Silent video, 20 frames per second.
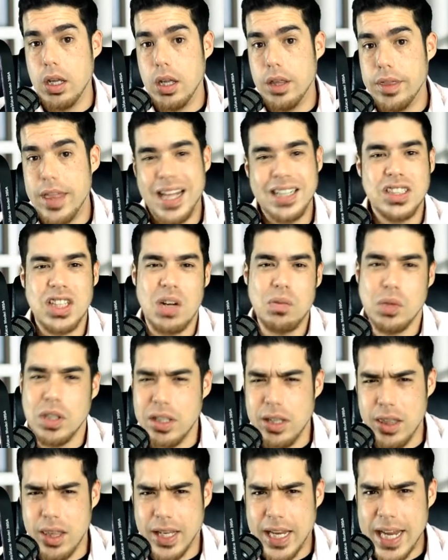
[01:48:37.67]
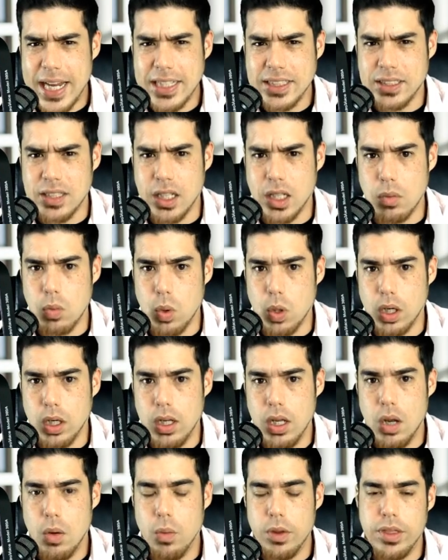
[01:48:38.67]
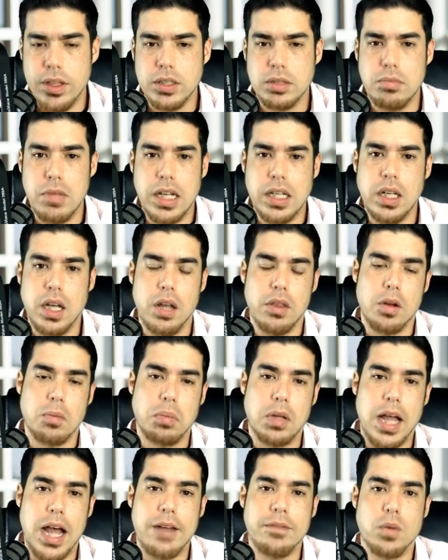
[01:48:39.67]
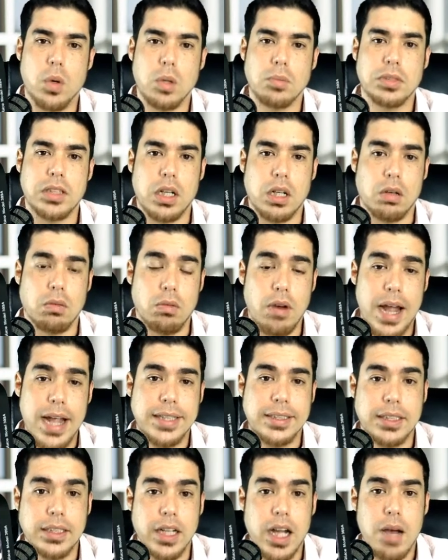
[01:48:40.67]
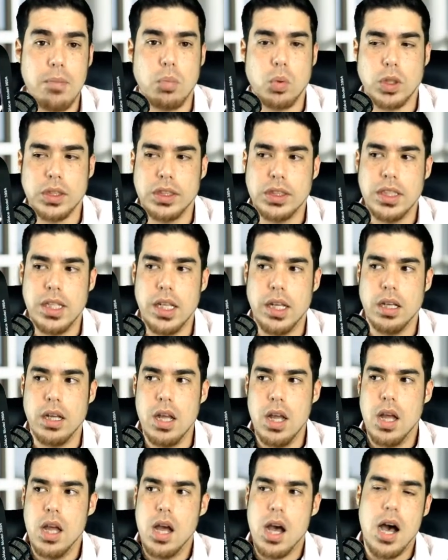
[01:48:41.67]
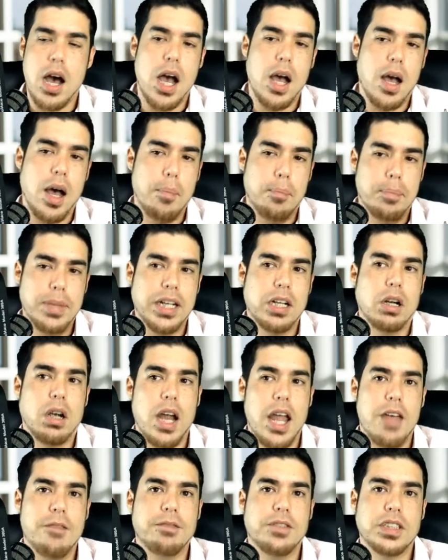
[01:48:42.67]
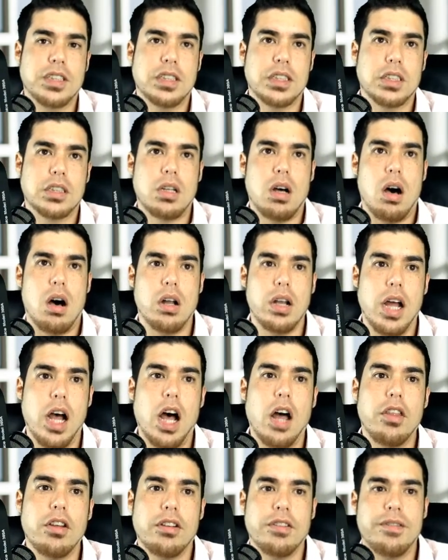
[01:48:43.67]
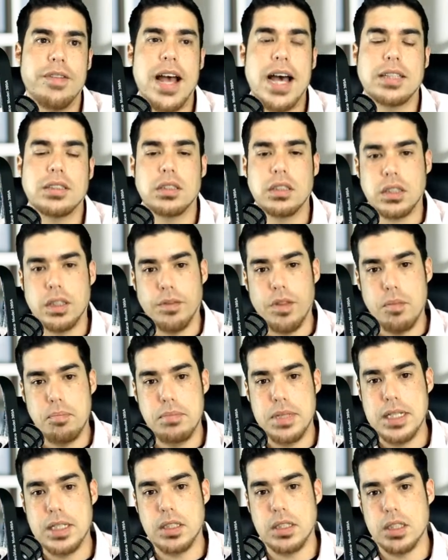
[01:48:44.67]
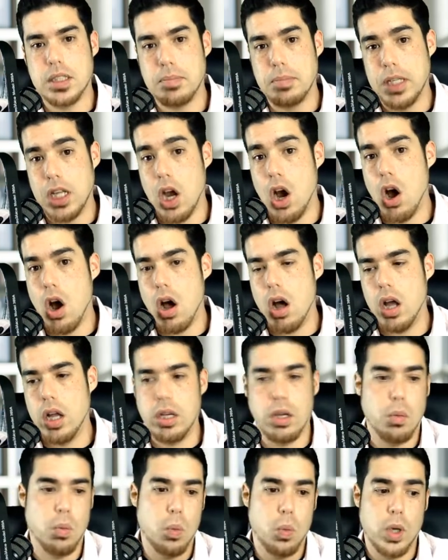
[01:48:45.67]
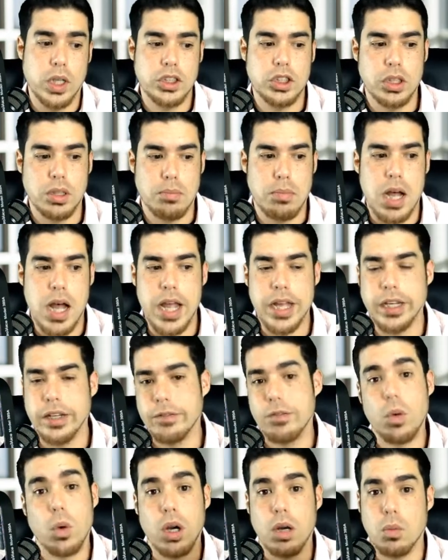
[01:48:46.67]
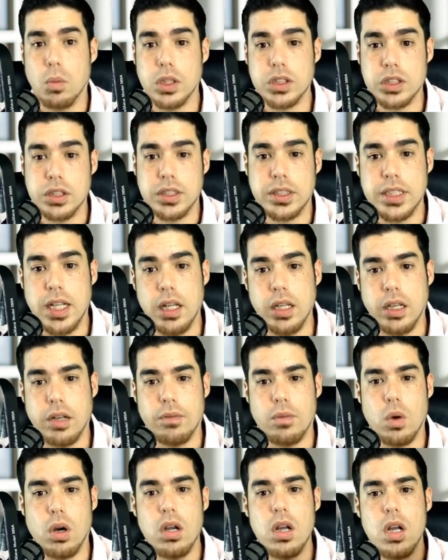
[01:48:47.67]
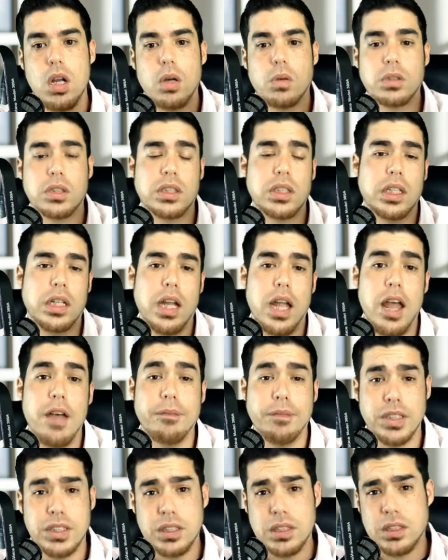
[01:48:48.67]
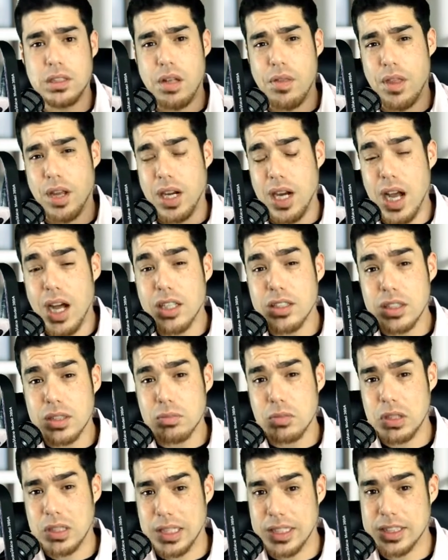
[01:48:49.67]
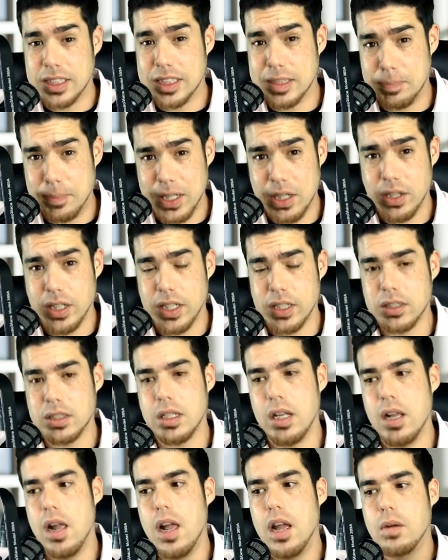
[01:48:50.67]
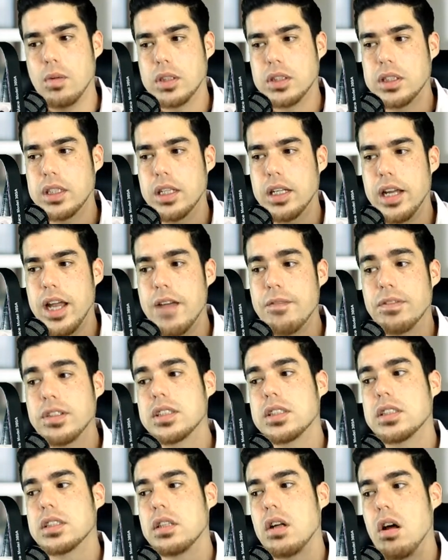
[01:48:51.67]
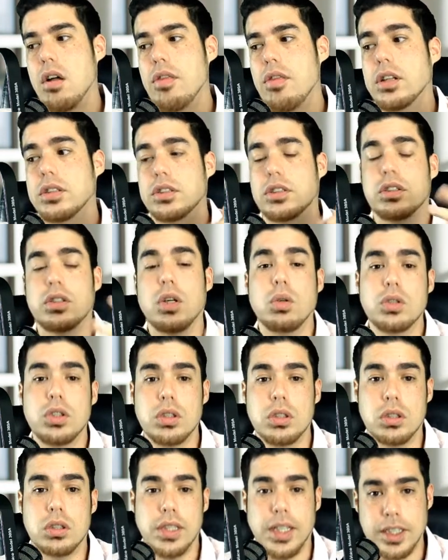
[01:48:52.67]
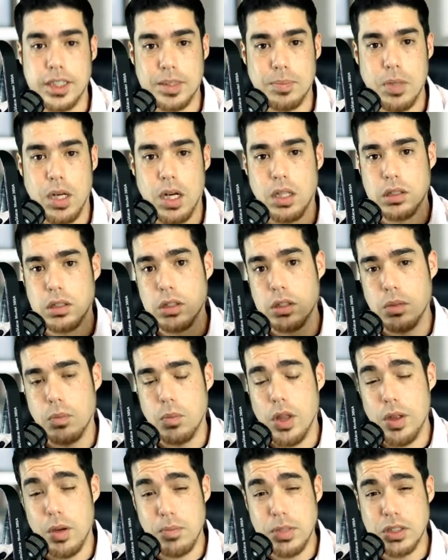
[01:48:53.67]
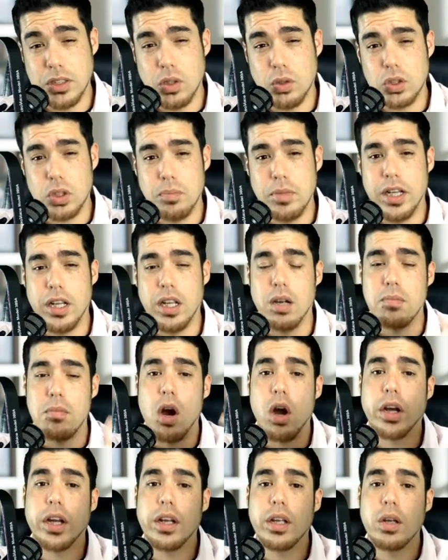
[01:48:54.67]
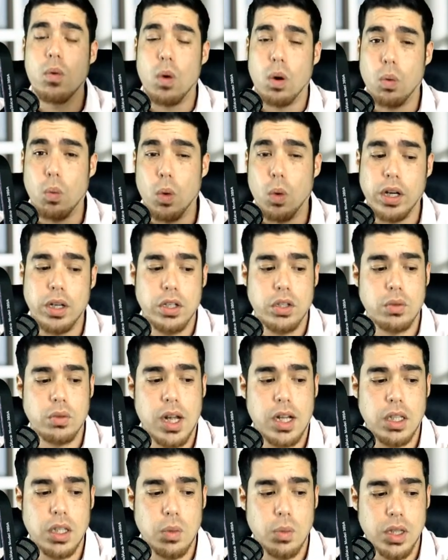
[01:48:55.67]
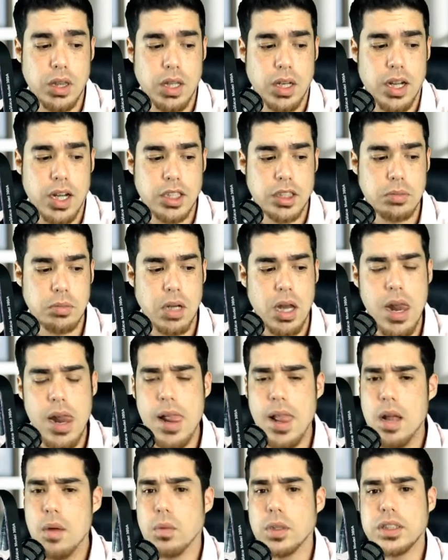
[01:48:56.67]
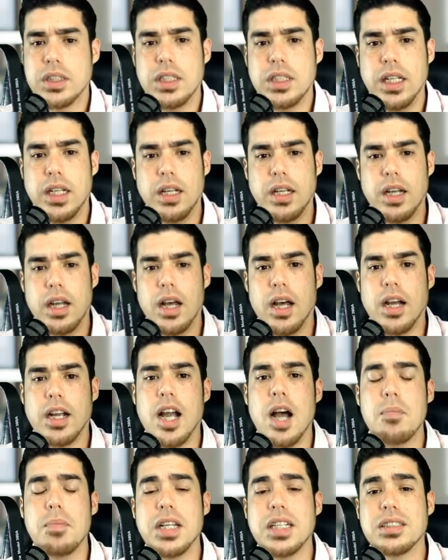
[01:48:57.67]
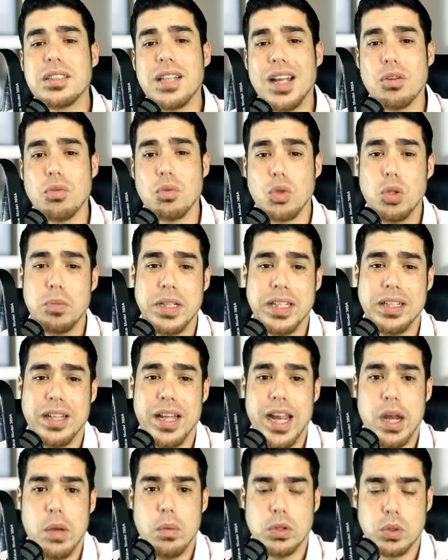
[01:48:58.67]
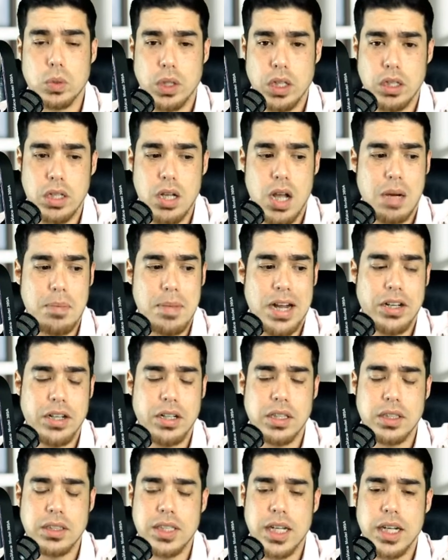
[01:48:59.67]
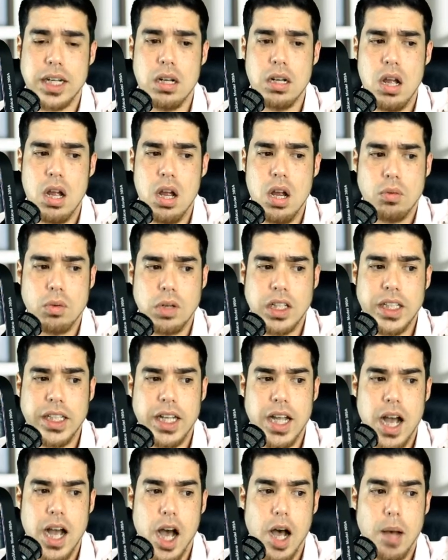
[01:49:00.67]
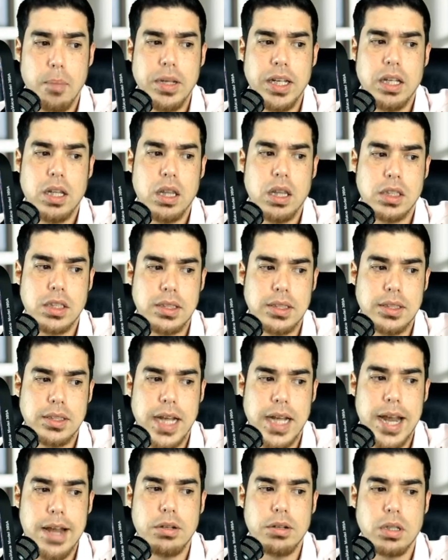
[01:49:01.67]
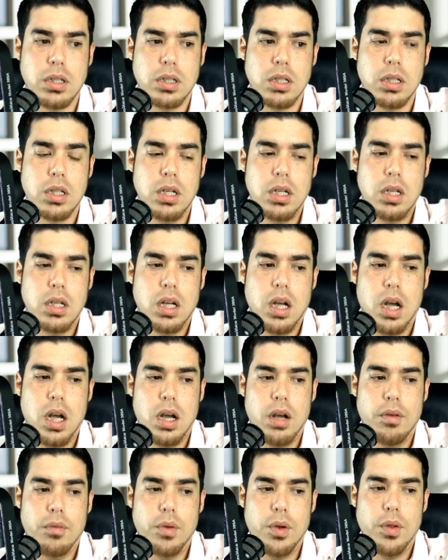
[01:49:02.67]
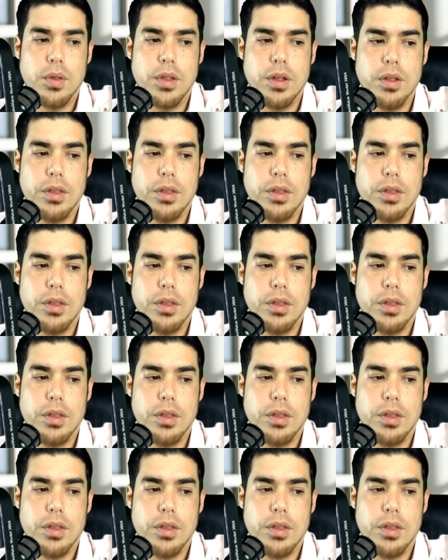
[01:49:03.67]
That's not really the case anymore. With as many other platforms that are rising up, we're seeing a bigger emphasis on other facets of the business beyond what you're buying it for and what you're selling it for. We're seeing emphasis on the customer experience. We're seeing emphasis on the social experience, whether it be social media marketing or working directly with the customer. We're seeing companies like Ruby Lane, which we're going to talk about here in a second, really upping the standard of the